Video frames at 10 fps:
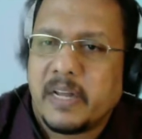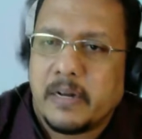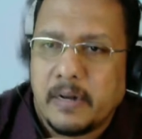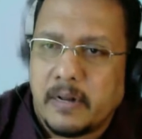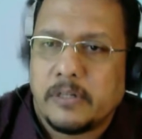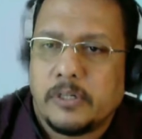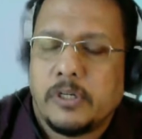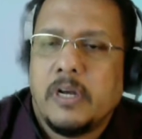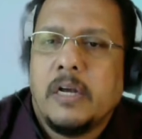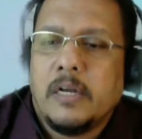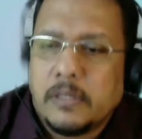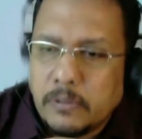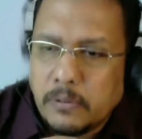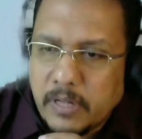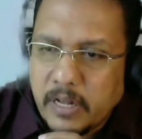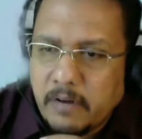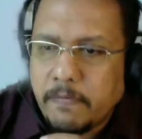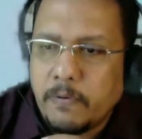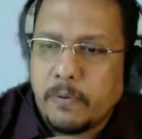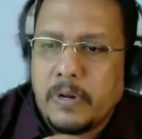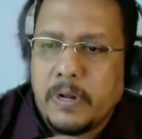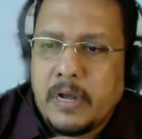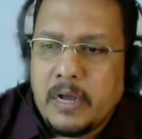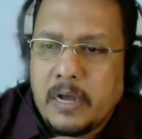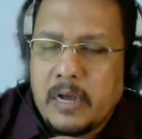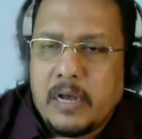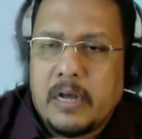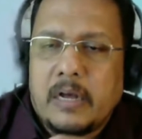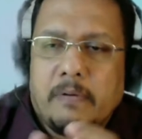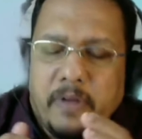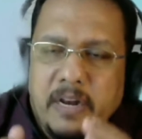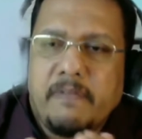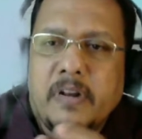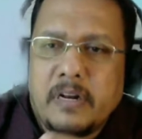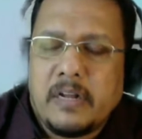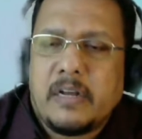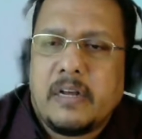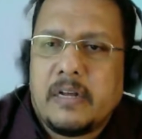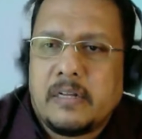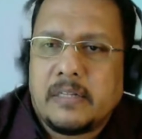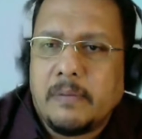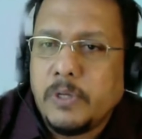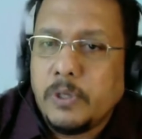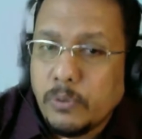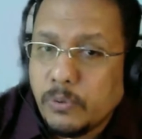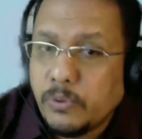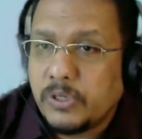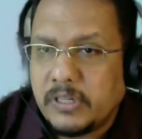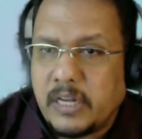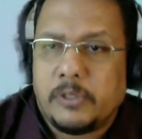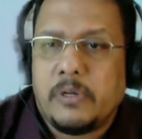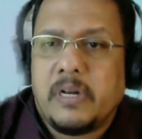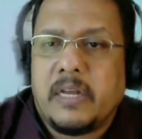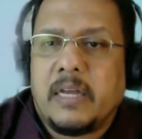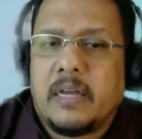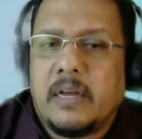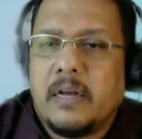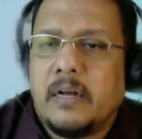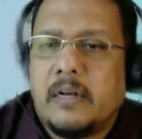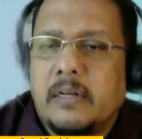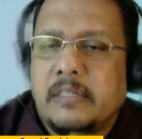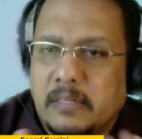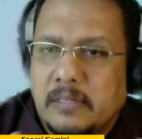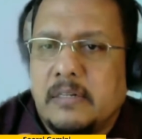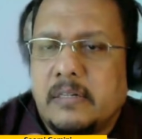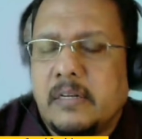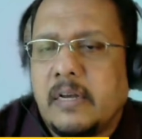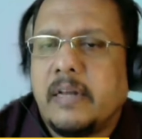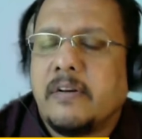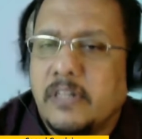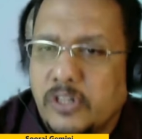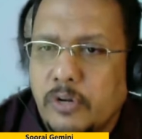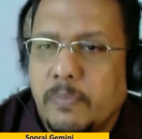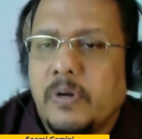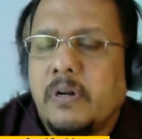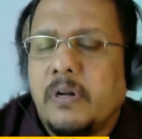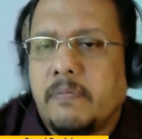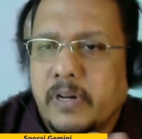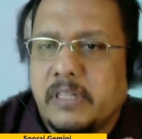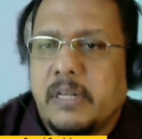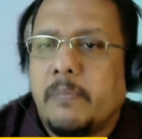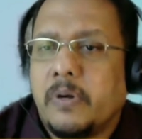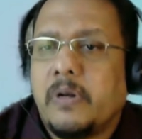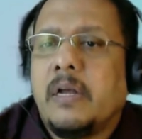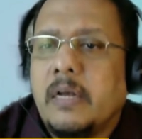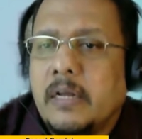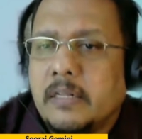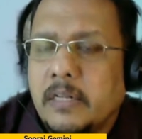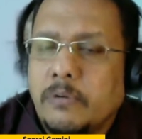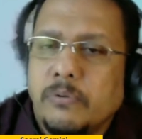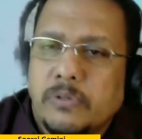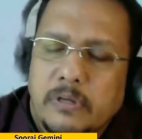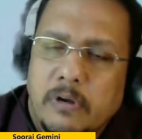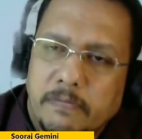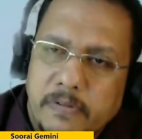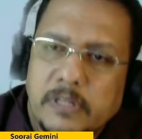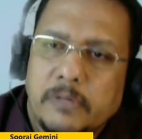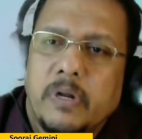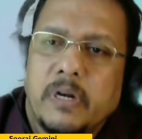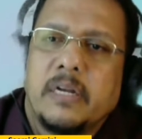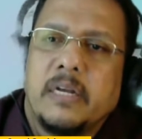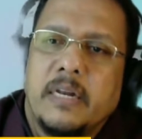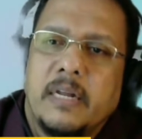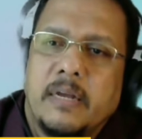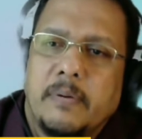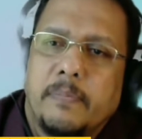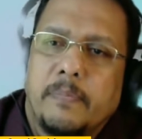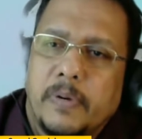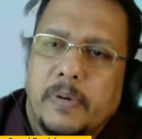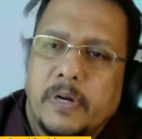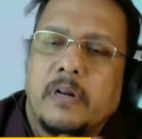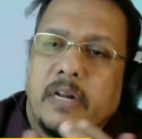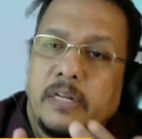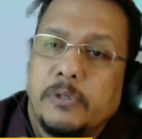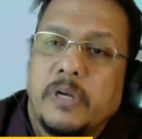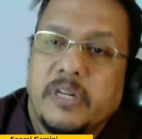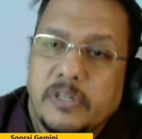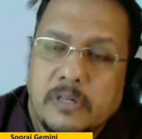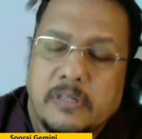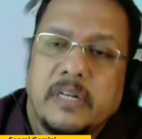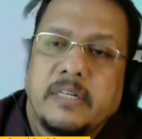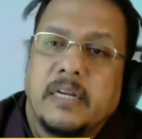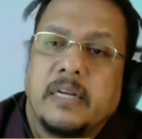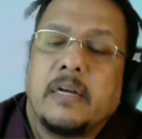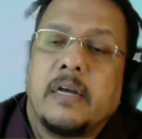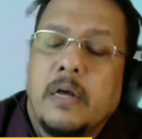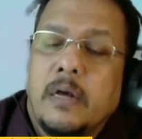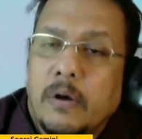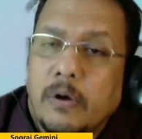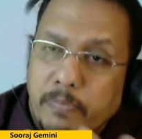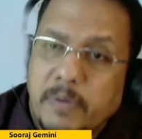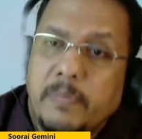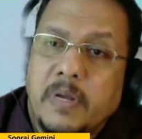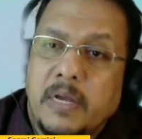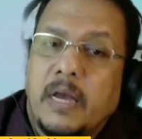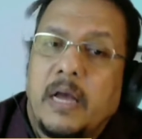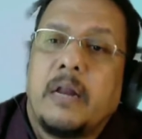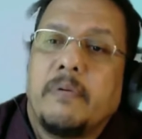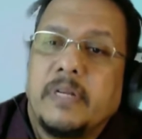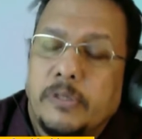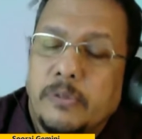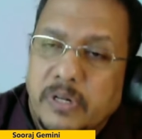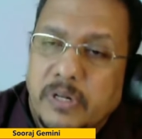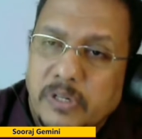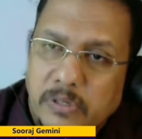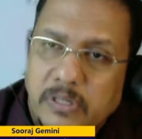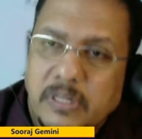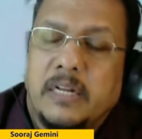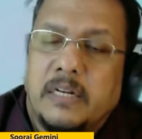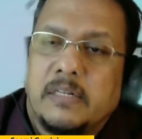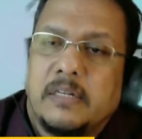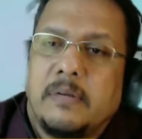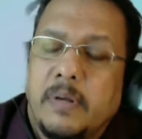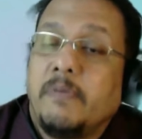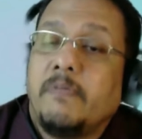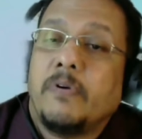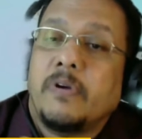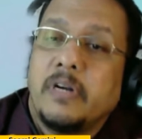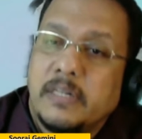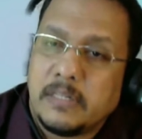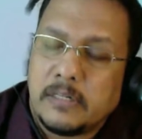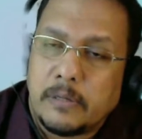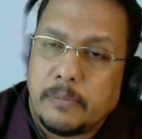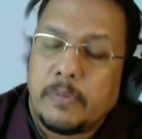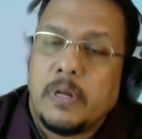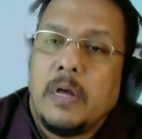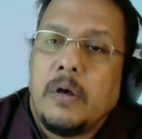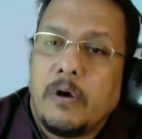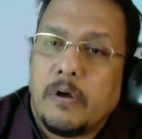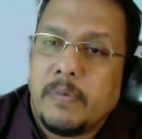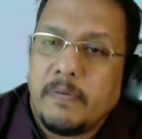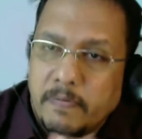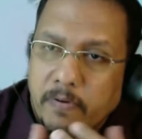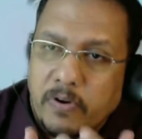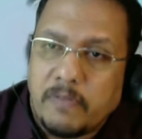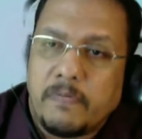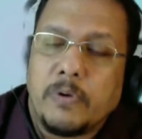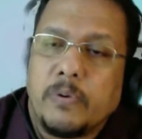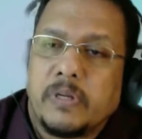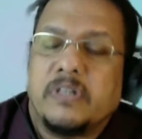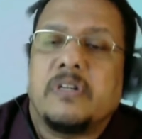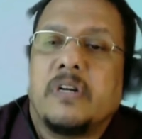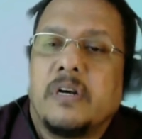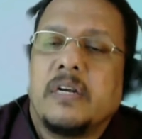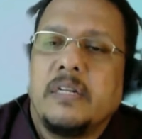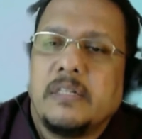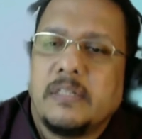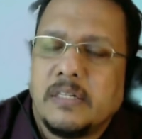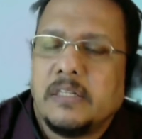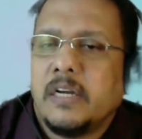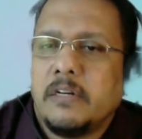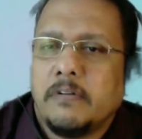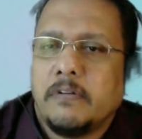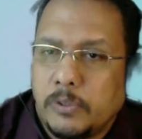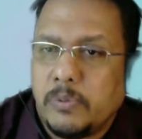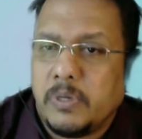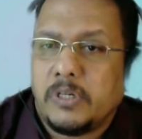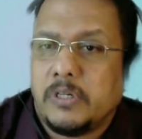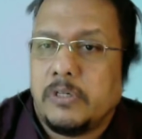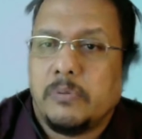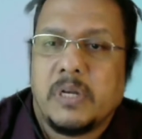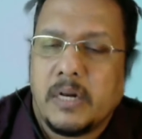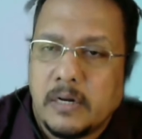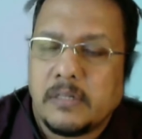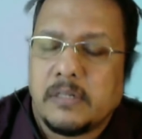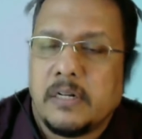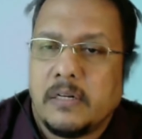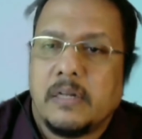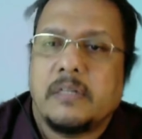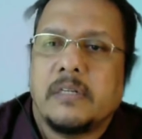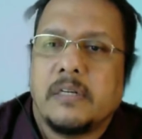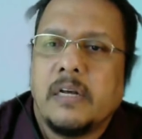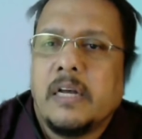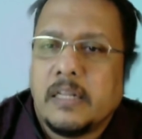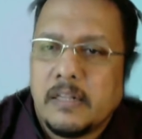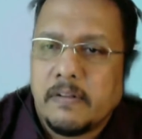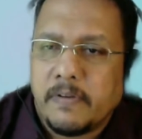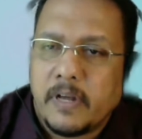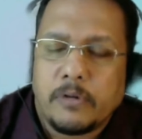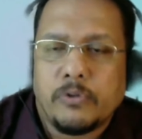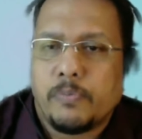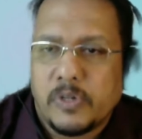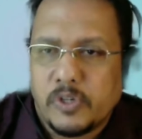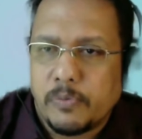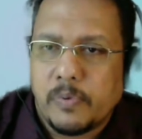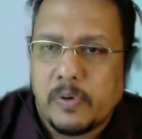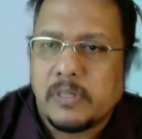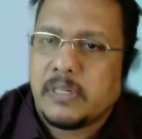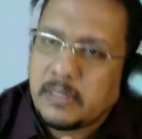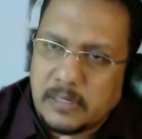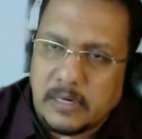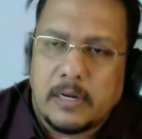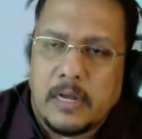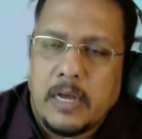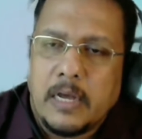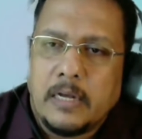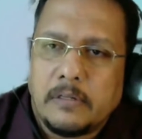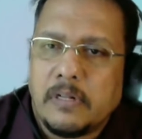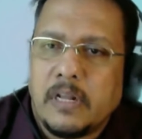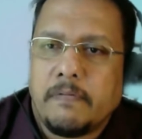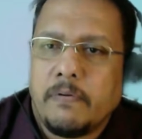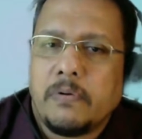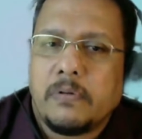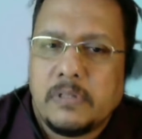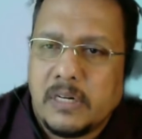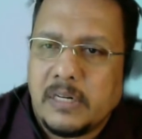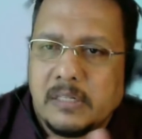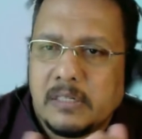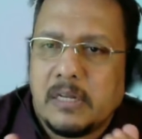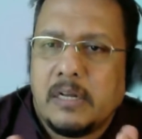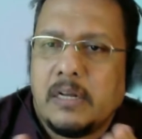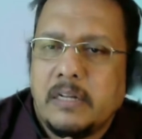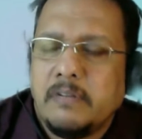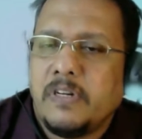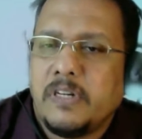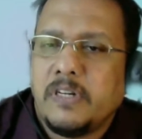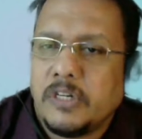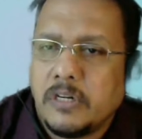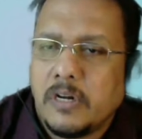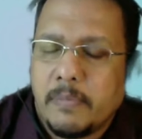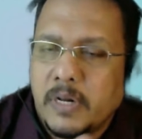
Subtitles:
at large. So therefore, whenever some use is actually just and reasonable, for example, the use of this work in a particular educational setting, or maybe allowing students to see it, maybe for criticism, or maybe for review, etc. In such kind of situations, we can understand that the fair use principle sets in. So therefore, there is invitation,